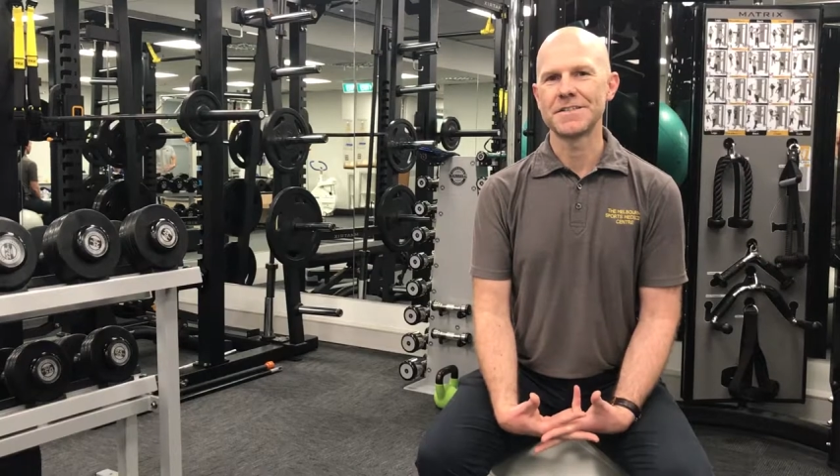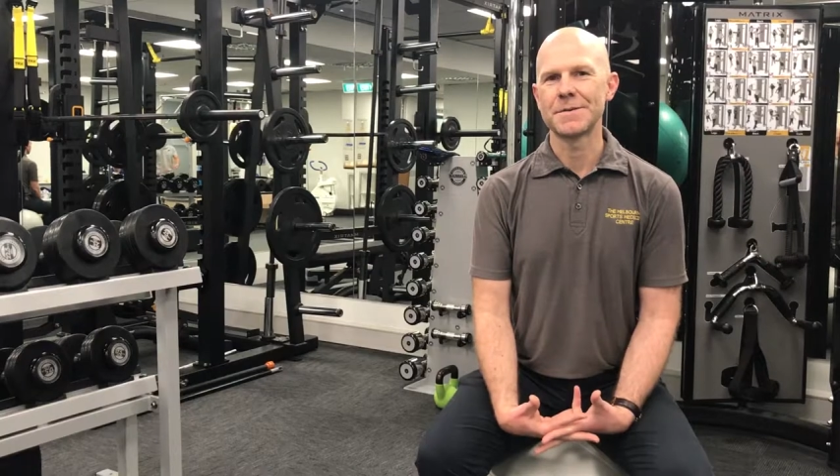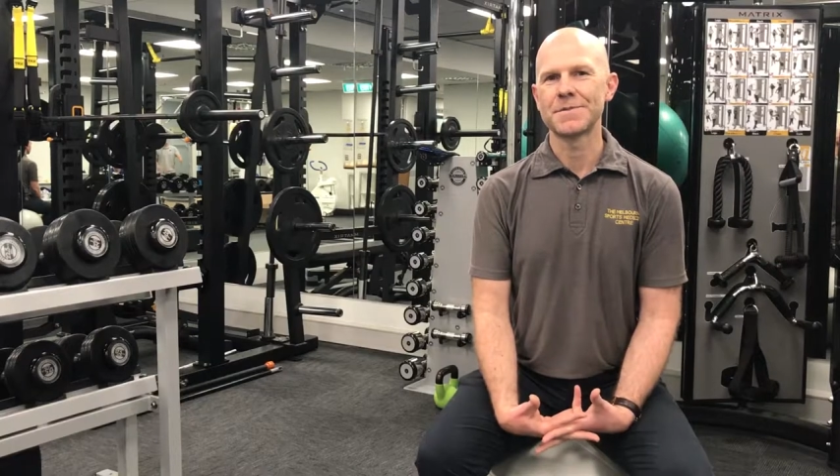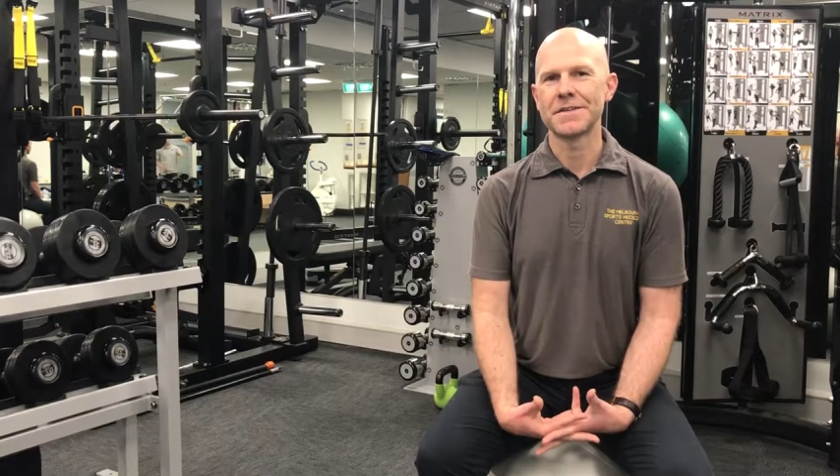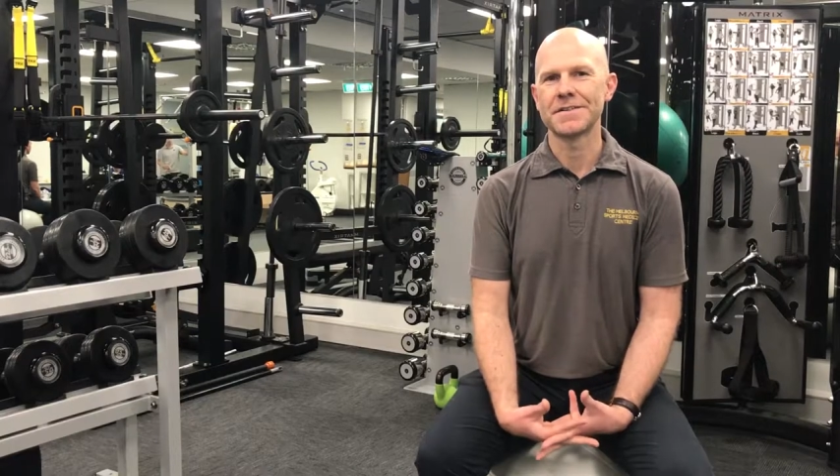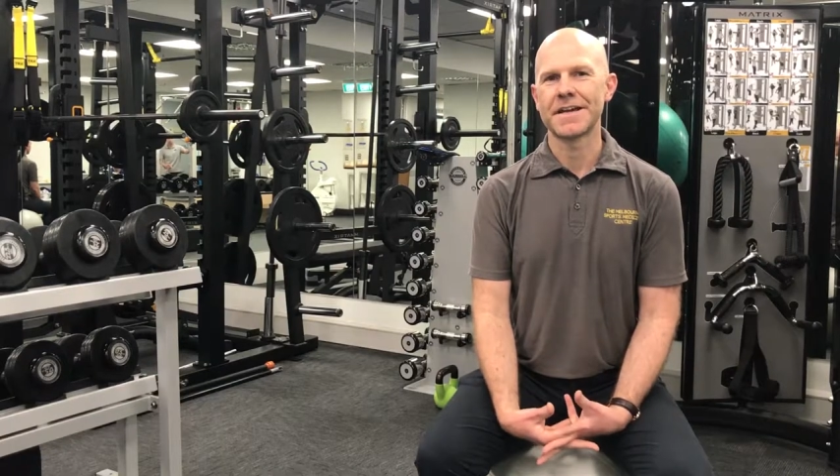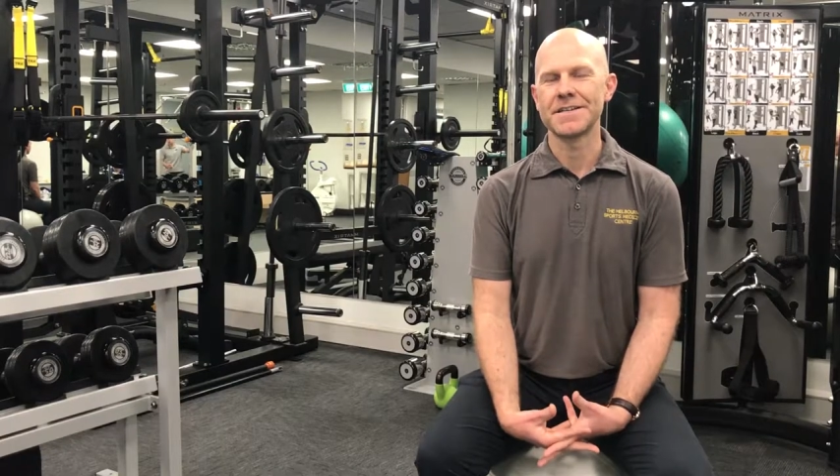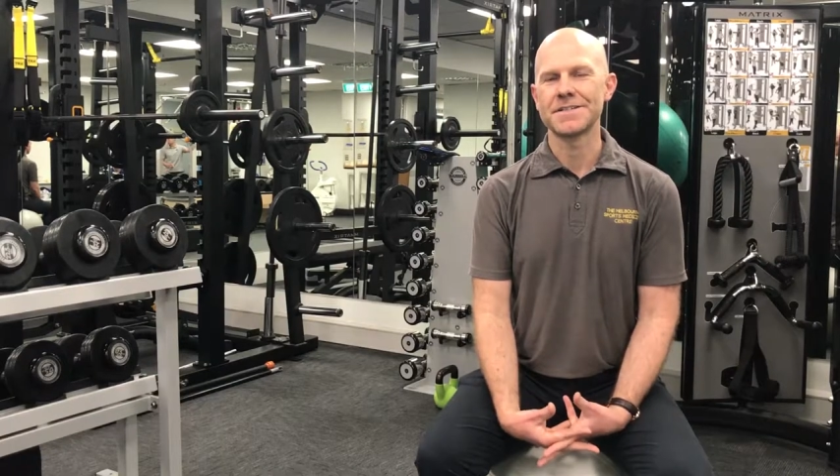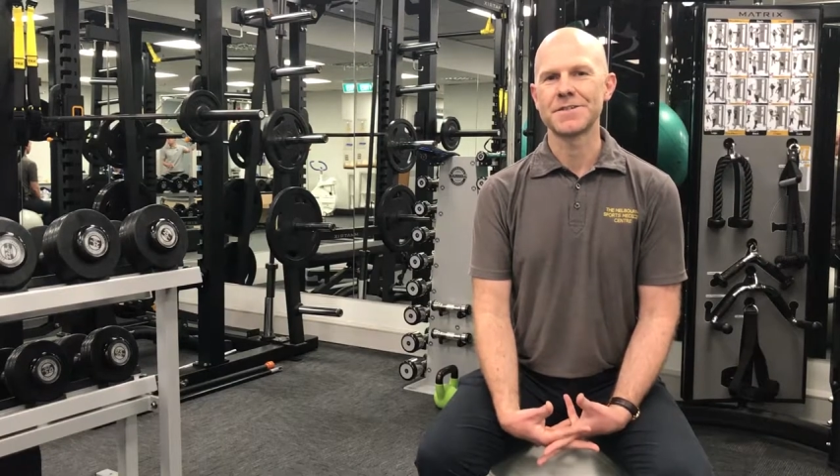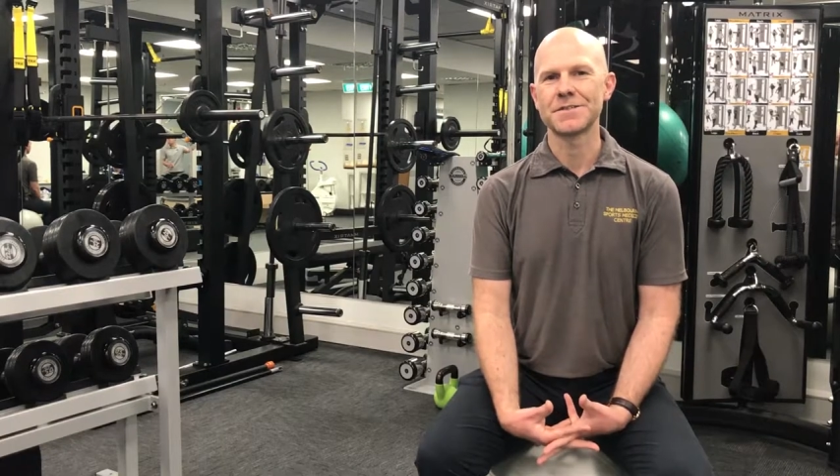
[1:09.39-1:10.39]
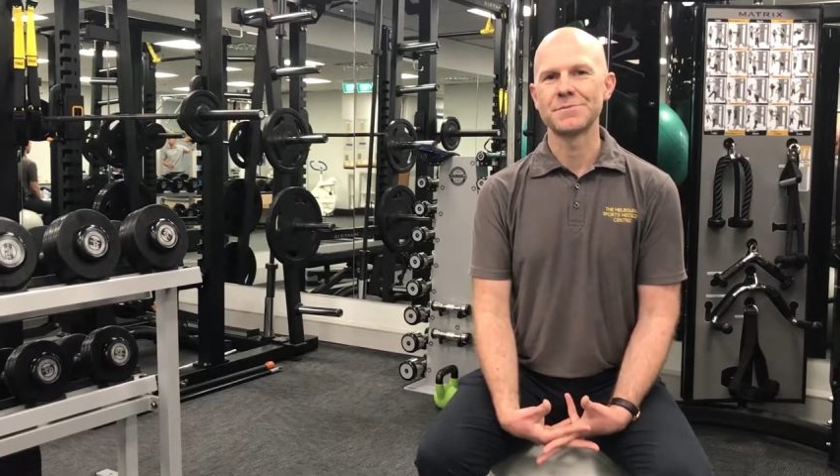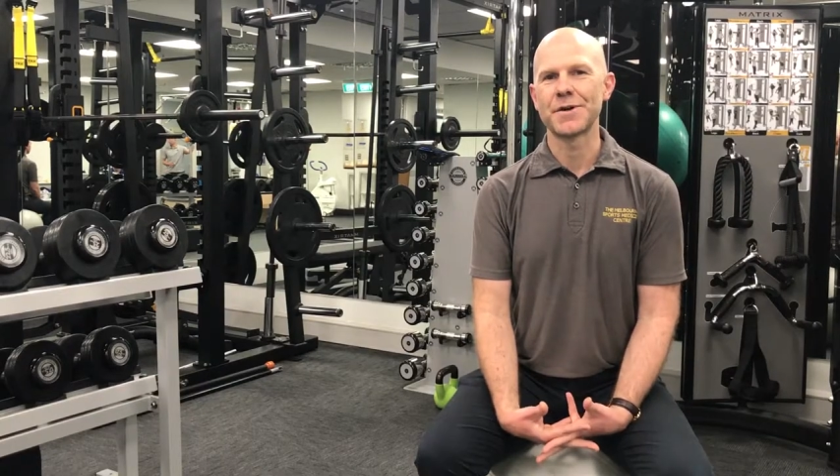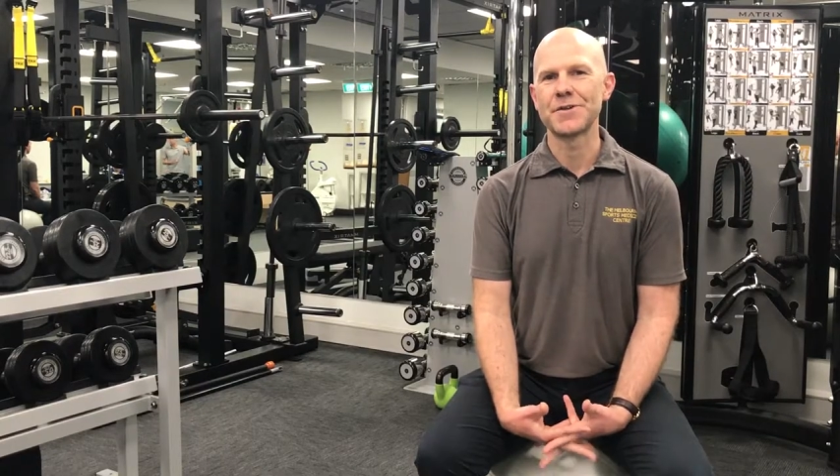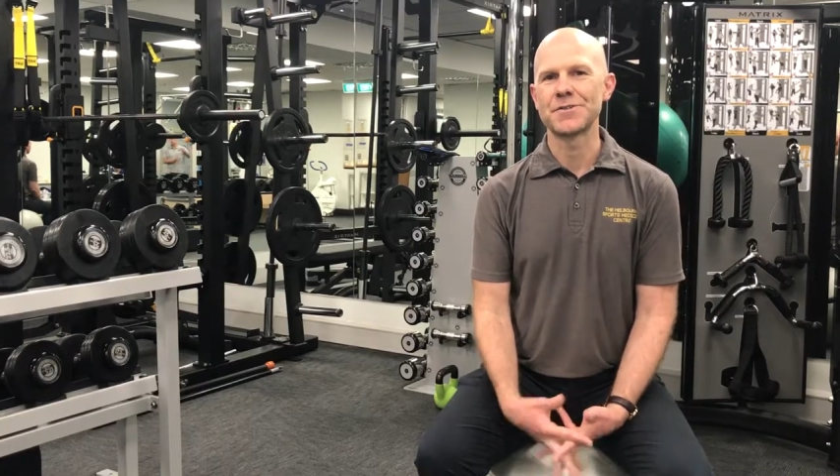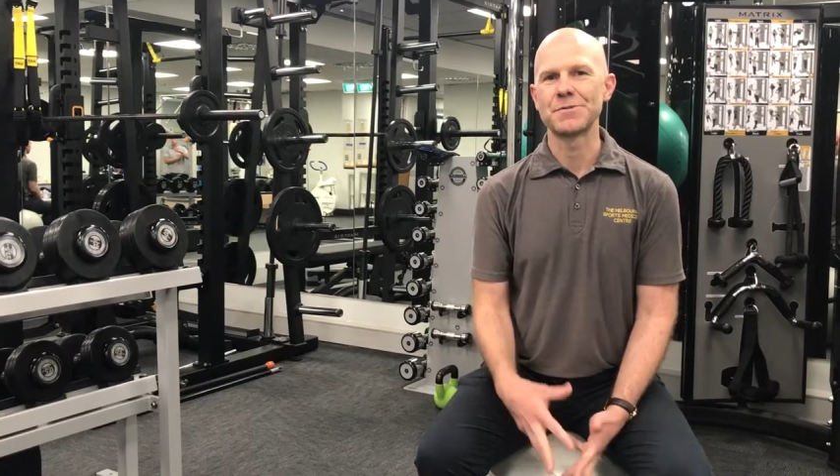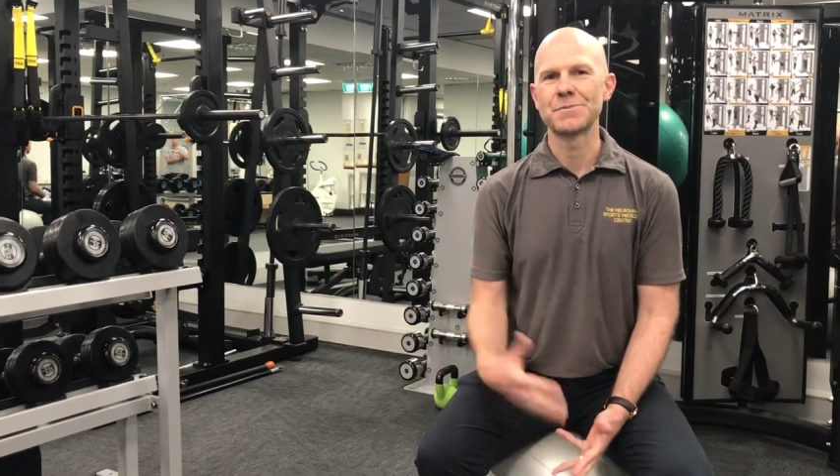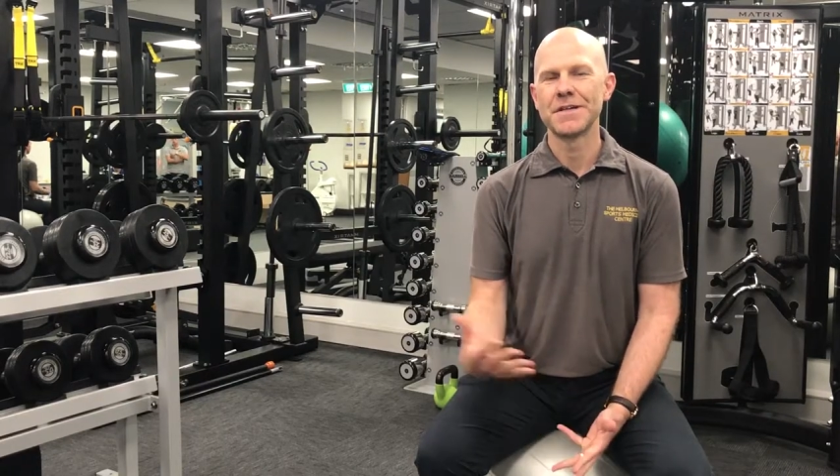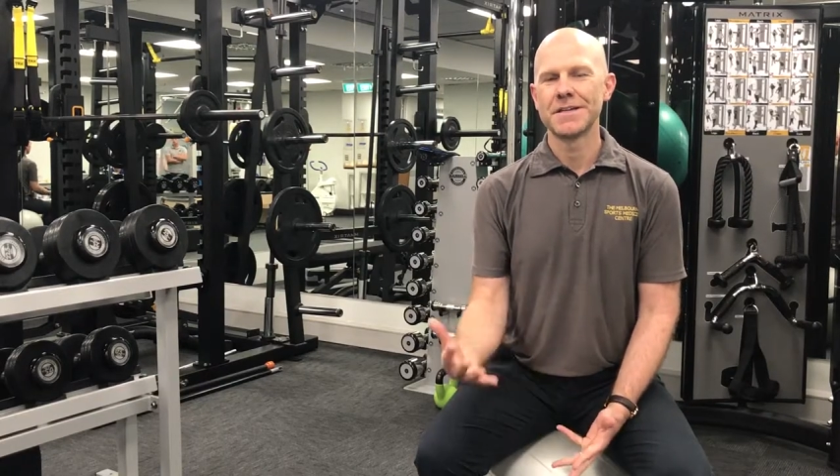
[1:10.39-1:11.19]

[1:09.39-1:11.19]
depth at the ACL Symposium